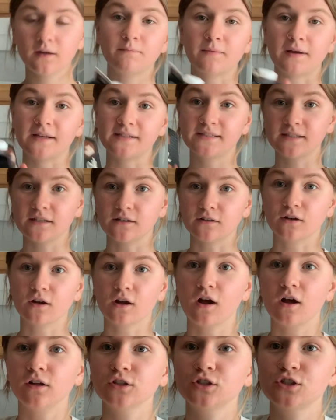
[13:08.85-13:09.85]
My Silk
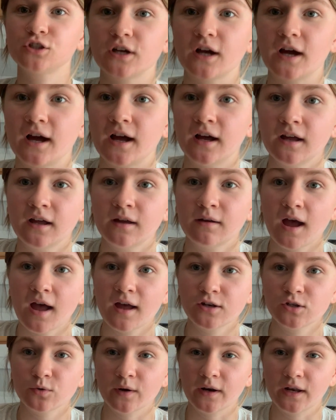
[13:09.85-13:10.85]
Ultra
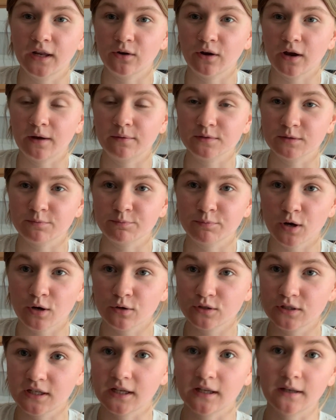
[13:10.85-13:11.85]
20 grams of
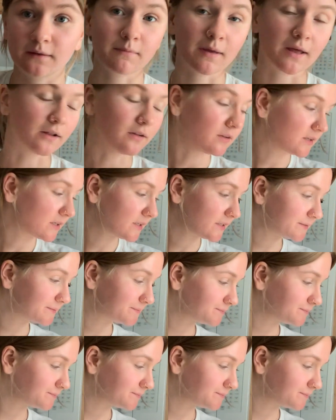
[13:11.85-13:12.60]
protein milk.